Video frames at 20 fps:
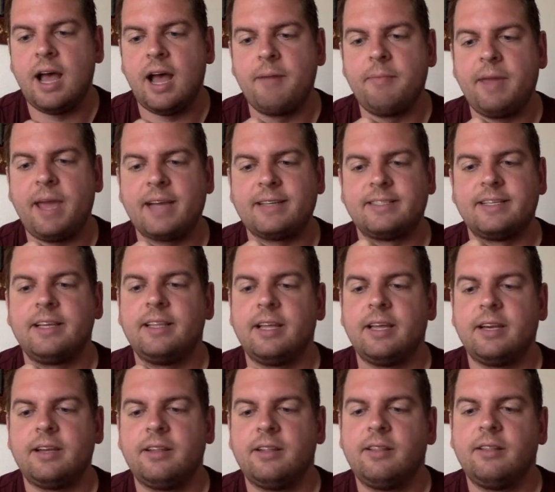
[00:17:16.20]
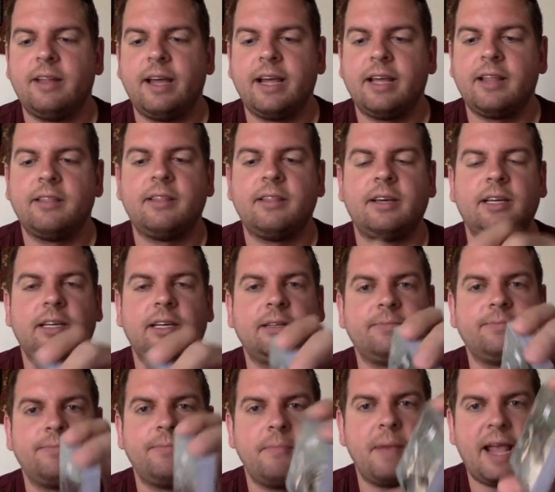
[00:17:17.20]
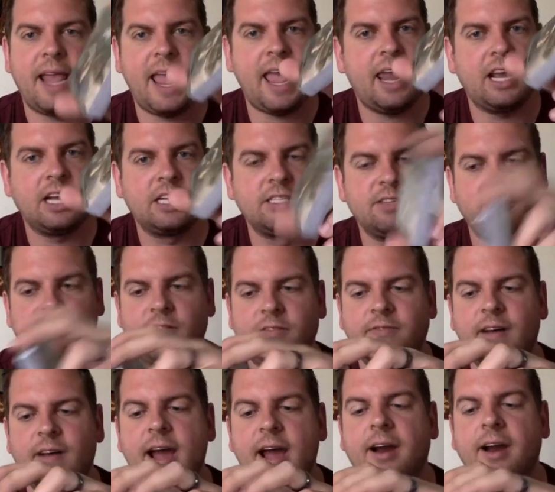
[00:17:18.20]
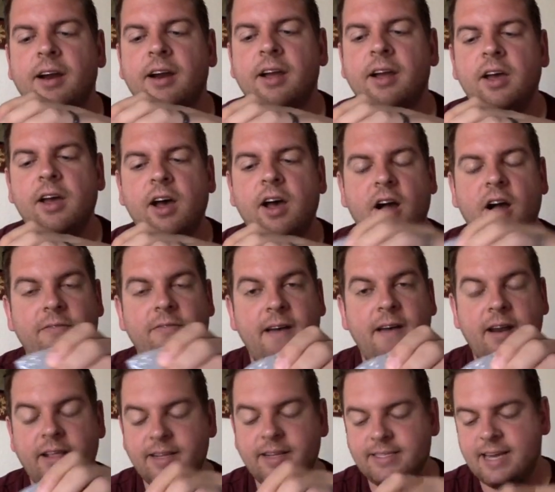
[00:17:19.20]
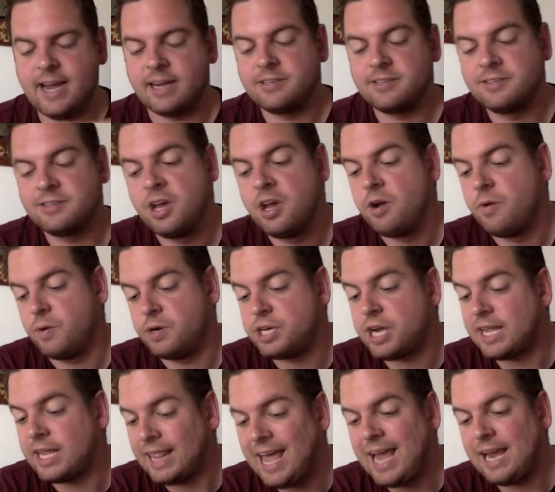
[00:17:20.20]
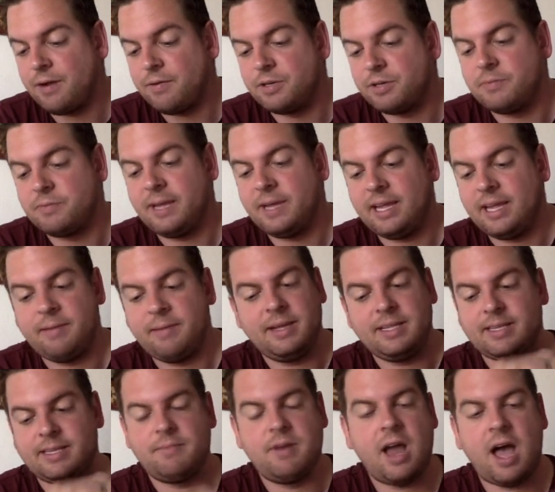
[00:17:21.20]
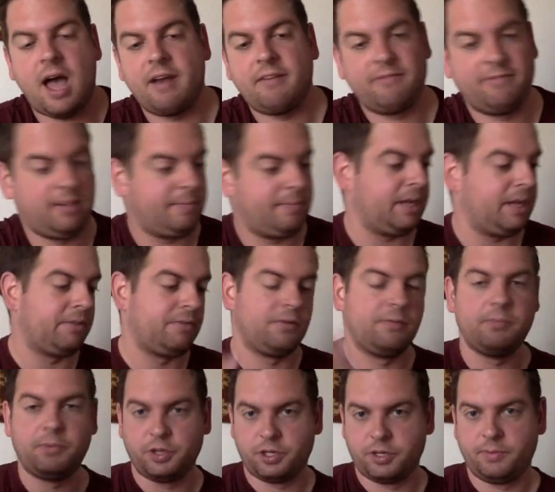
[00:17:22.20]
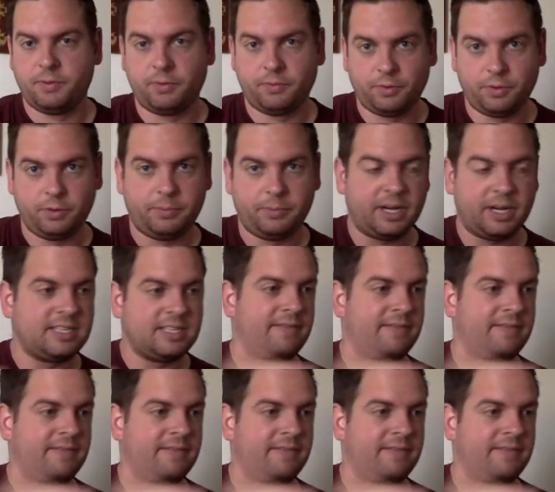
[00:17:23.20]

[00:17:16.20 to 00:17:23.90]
I'm guessing that like the mechanics for fire are found in these decks, which I like, which means I'm not flipping through multiple rule books.